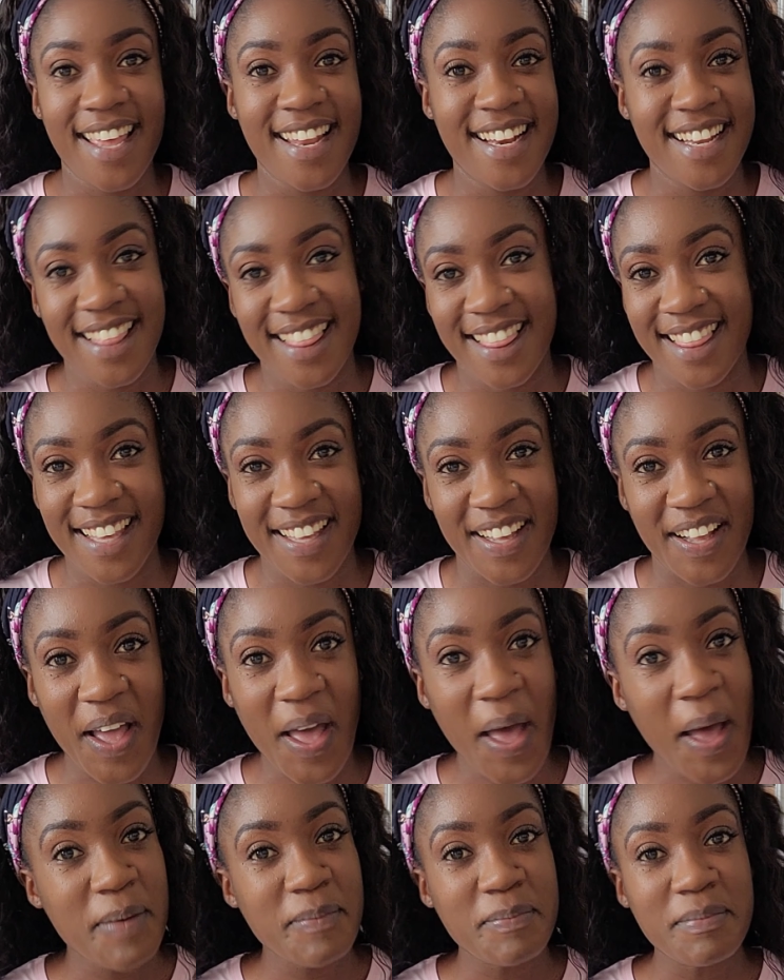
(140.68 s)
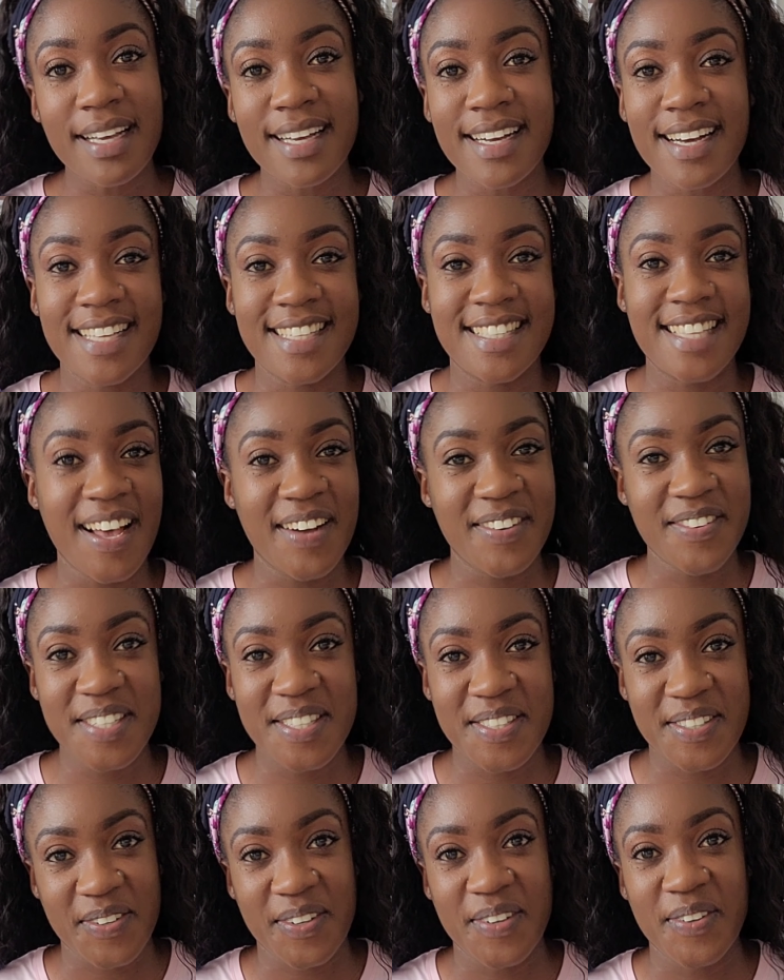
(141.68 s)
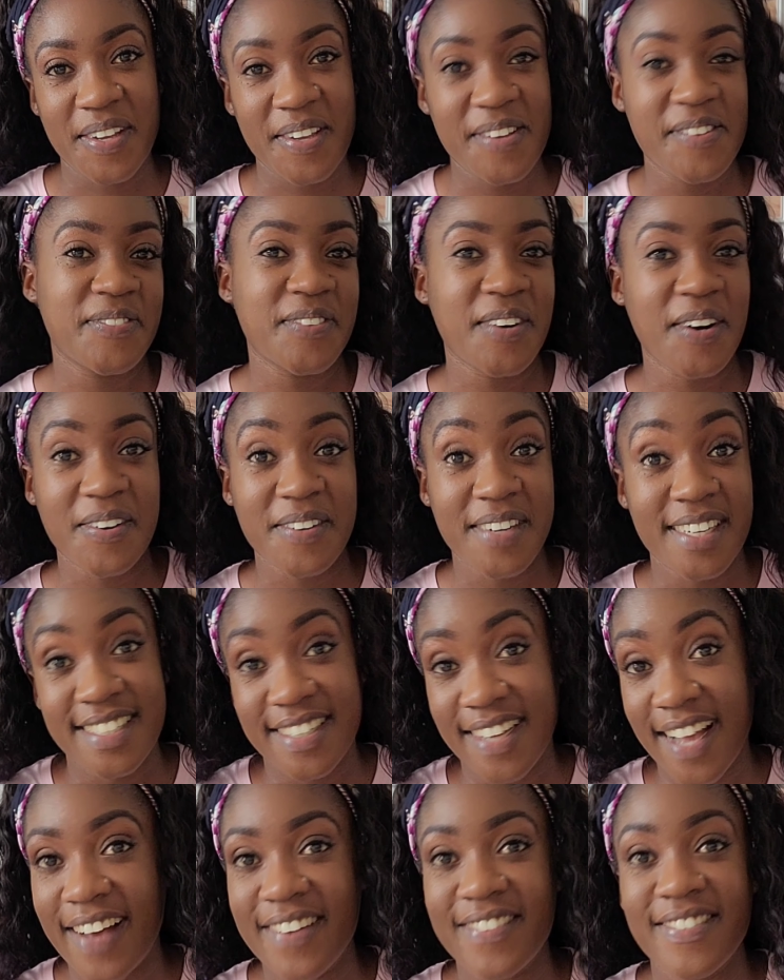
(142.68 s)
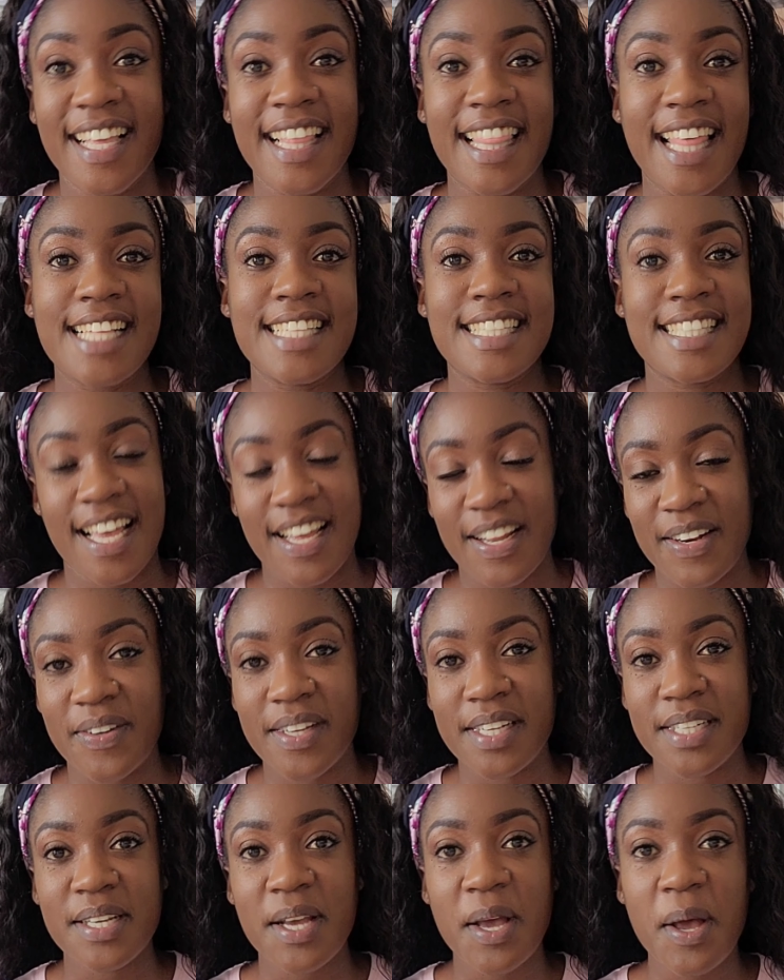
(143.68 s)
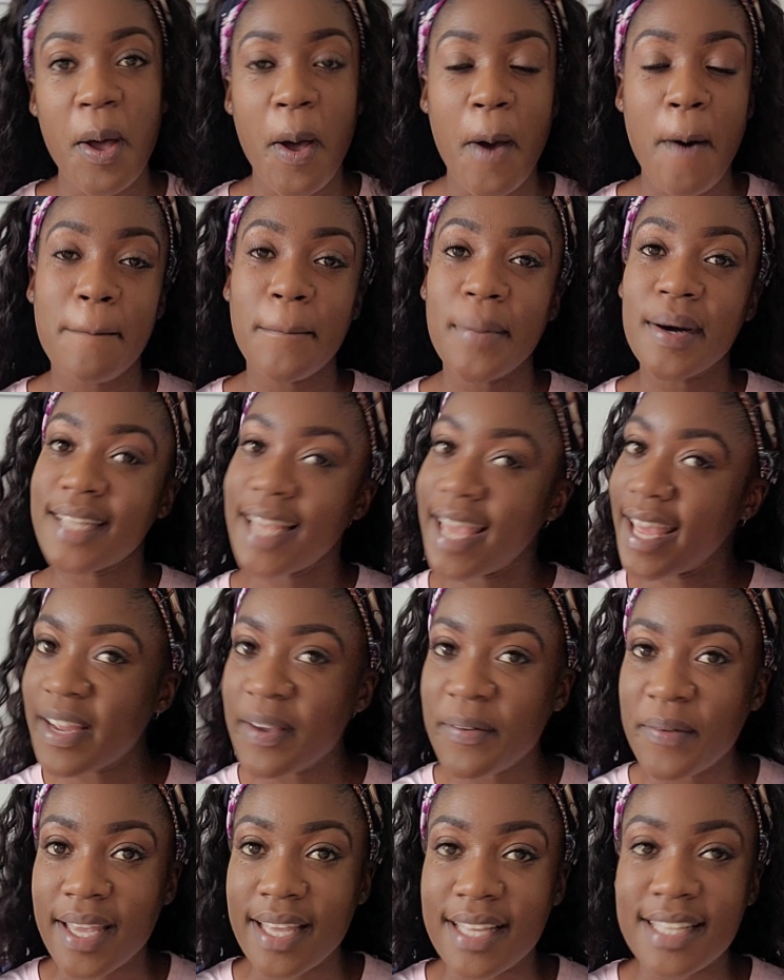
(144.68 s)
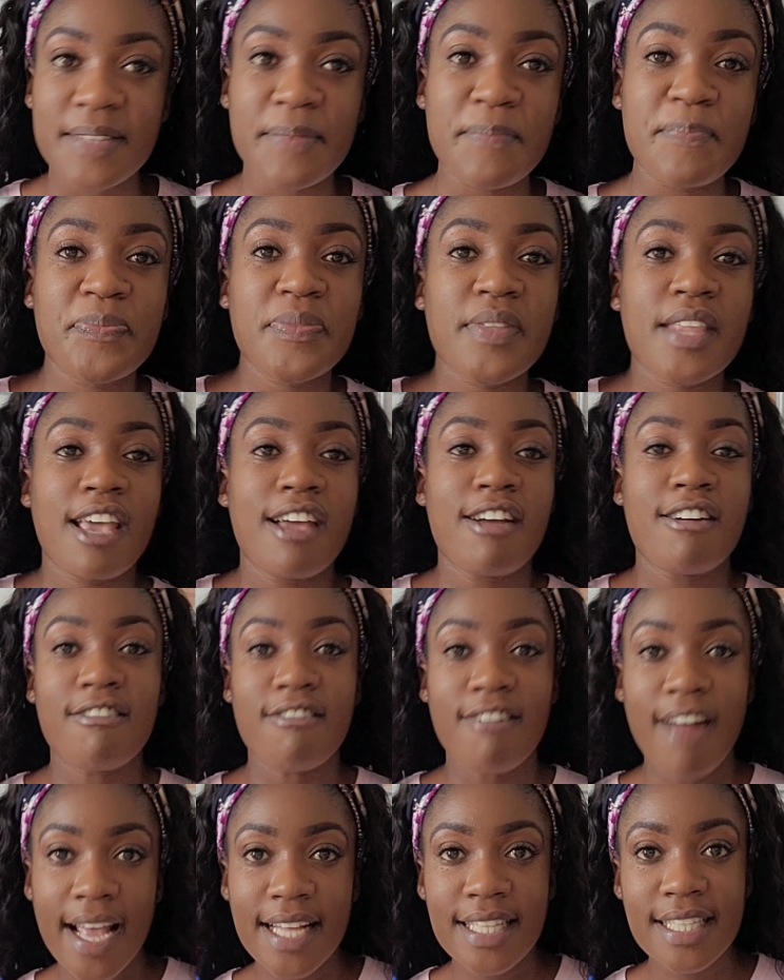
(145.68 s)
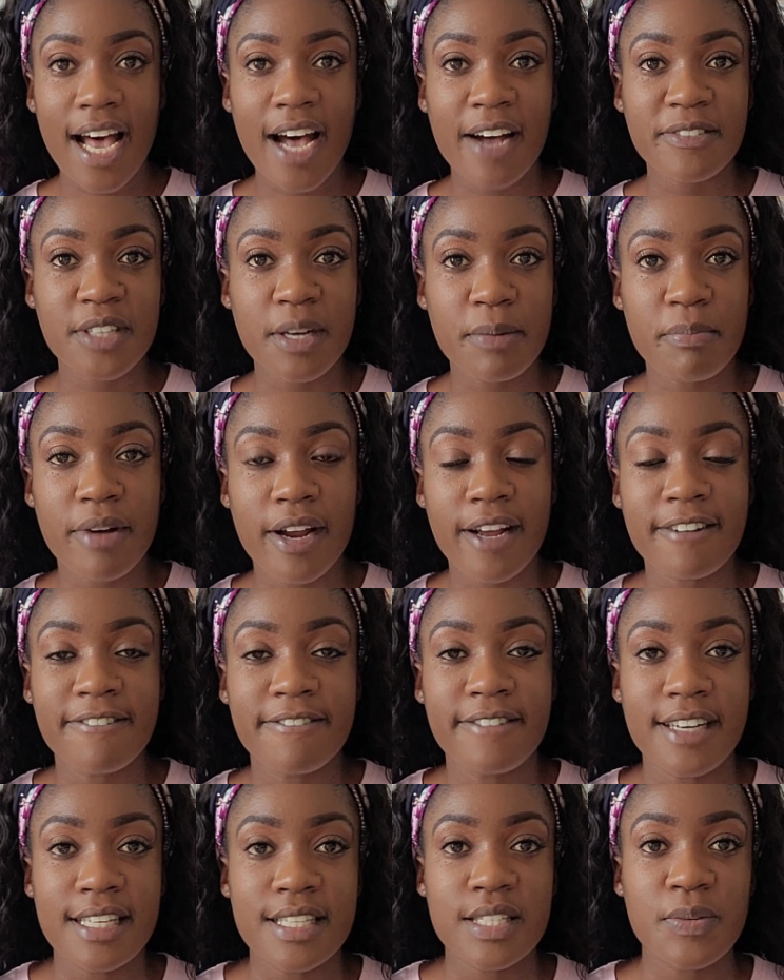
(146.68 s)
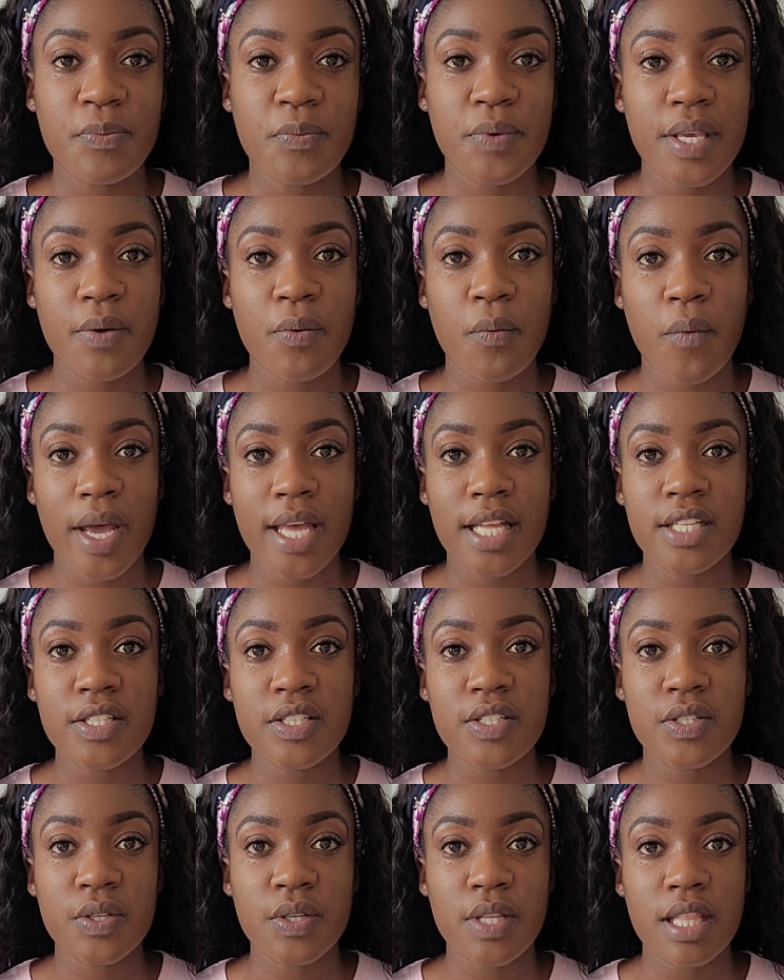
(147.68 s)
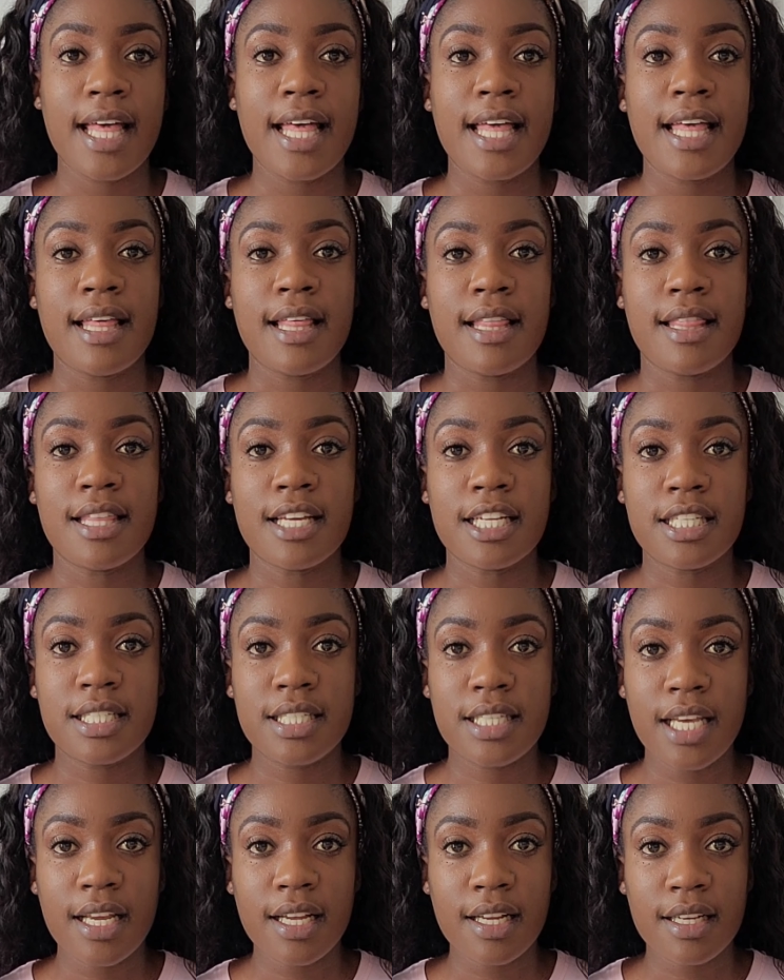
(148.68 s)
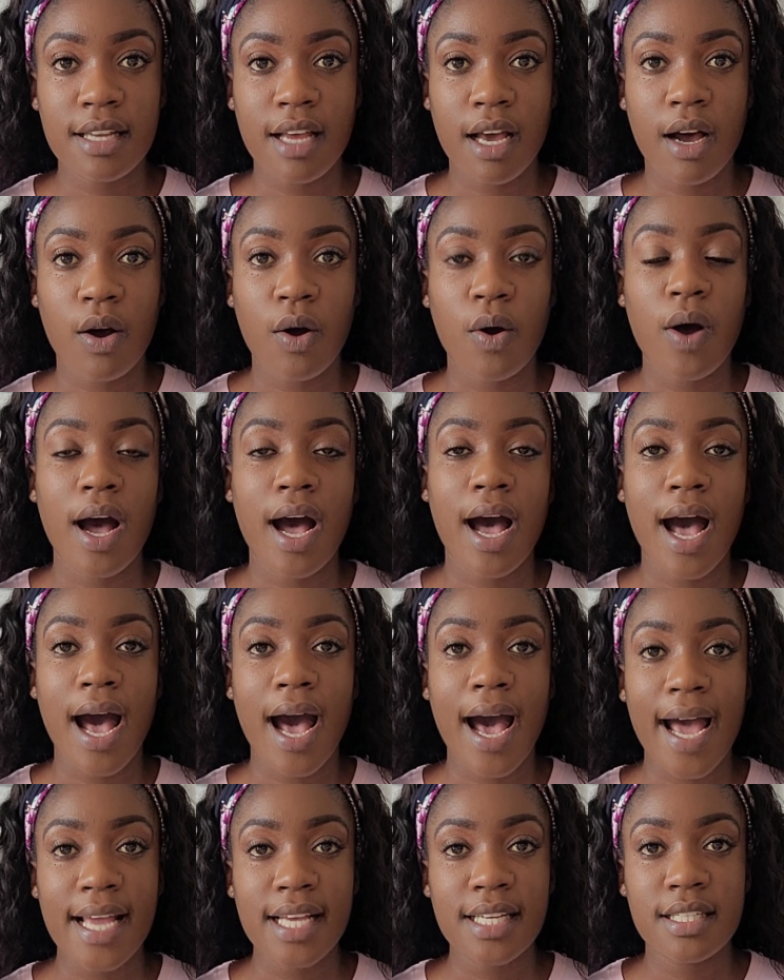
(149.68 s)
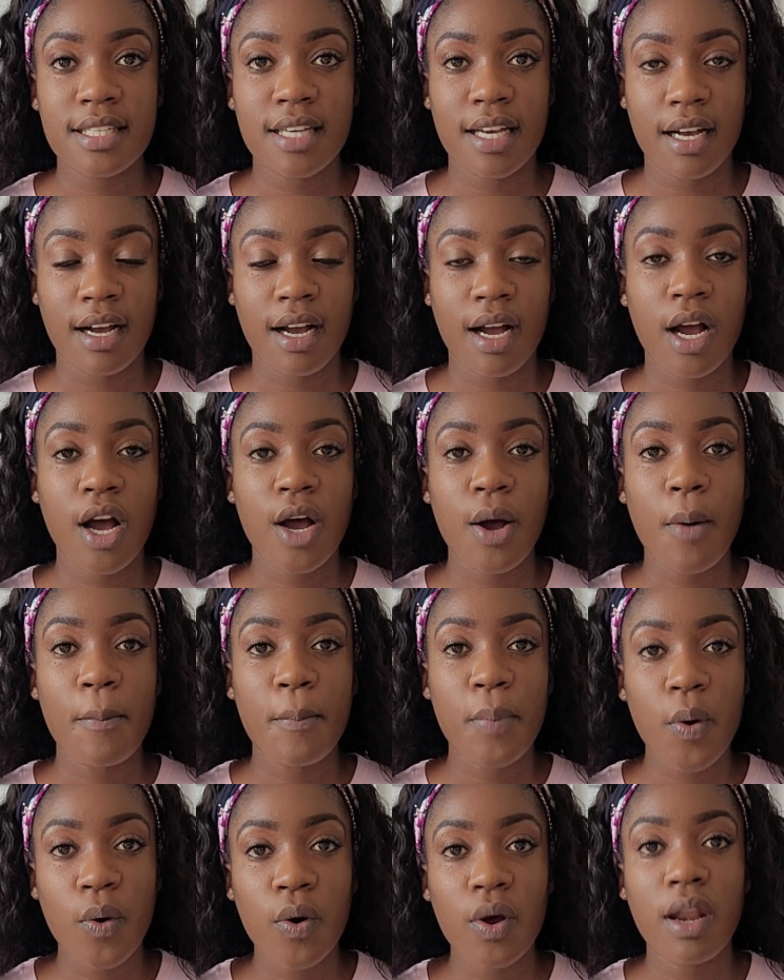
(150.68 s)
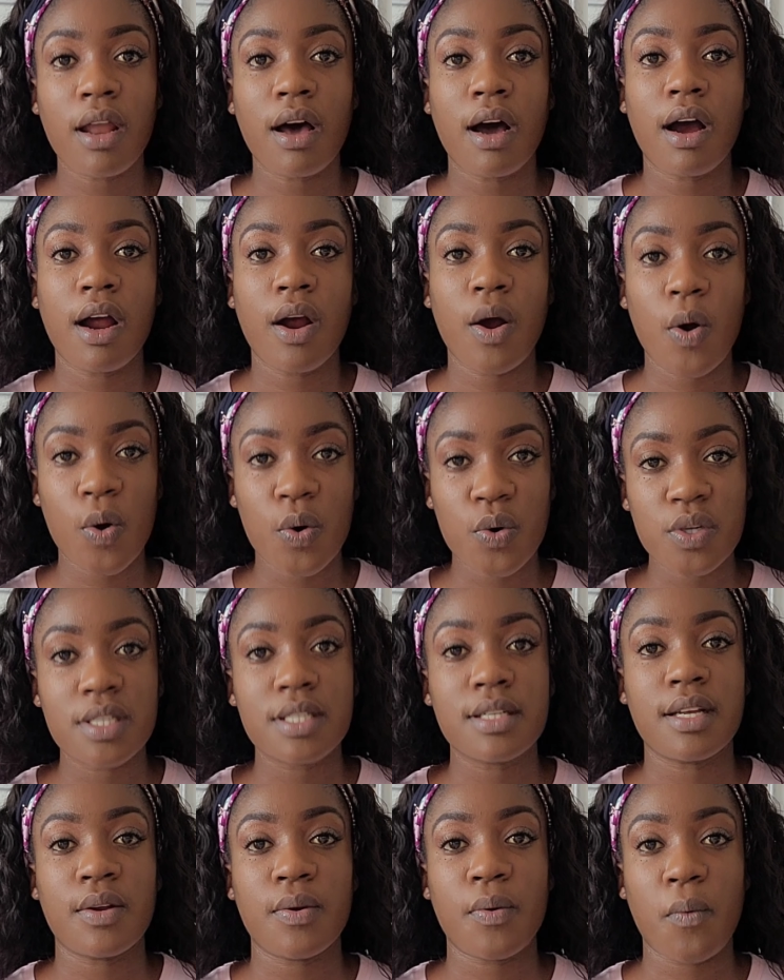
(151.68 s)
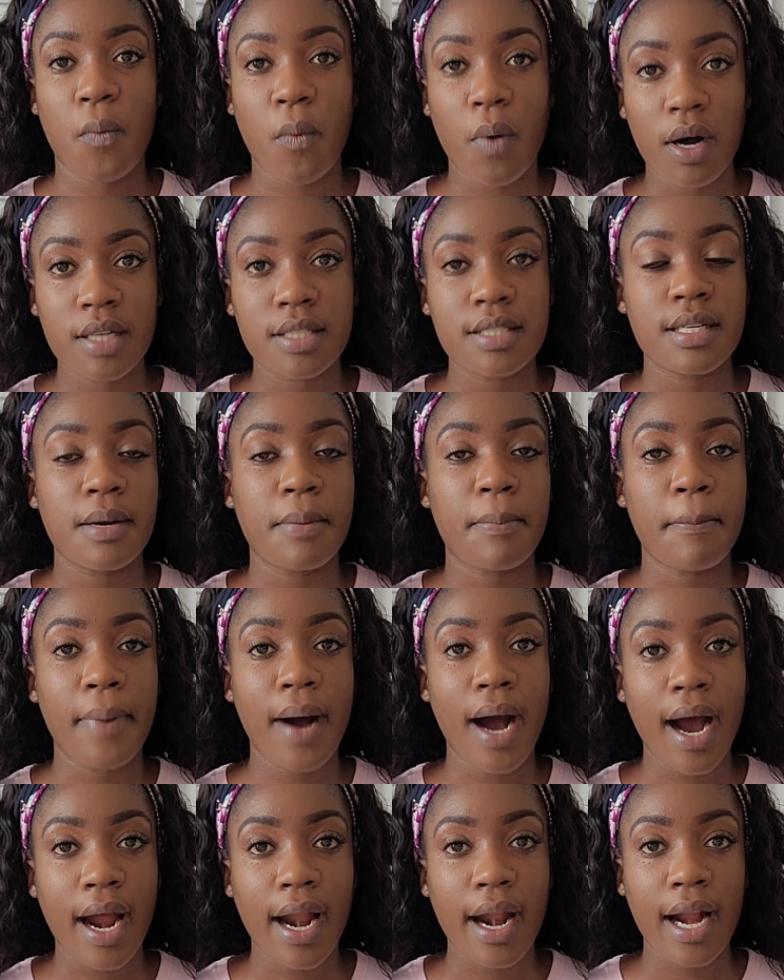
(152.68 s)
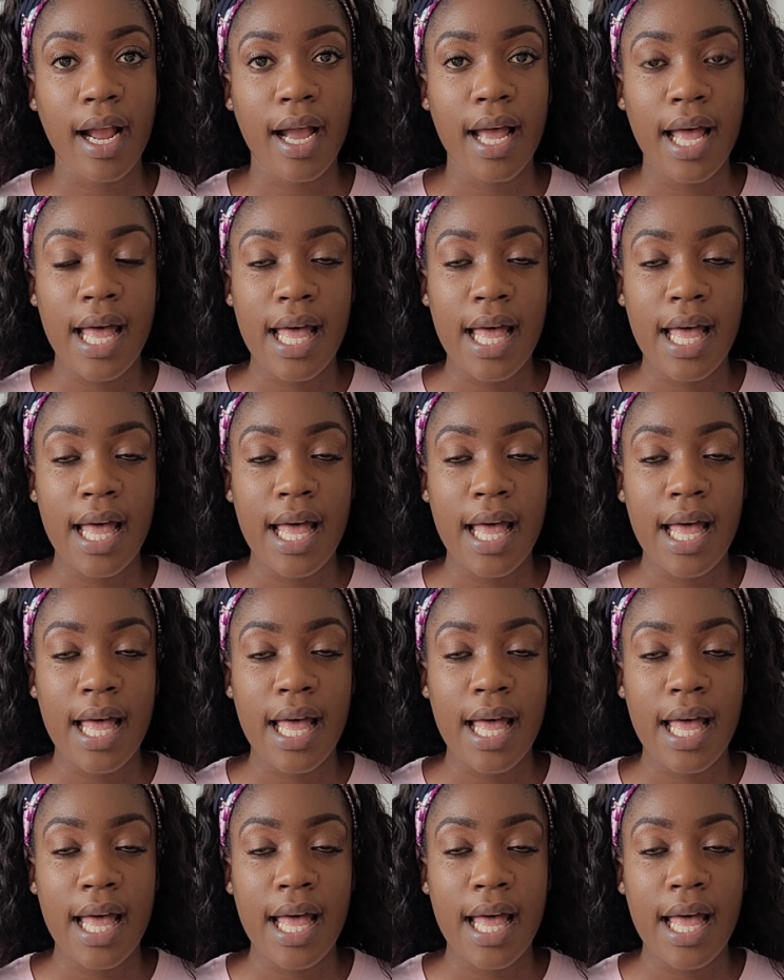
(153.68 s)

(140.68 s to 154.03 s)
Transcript: anything because I was so looking forward to having that sandwich. But anyways, right after breakfast, we went to the Qingdao Haichang Polar Ocean Water Park.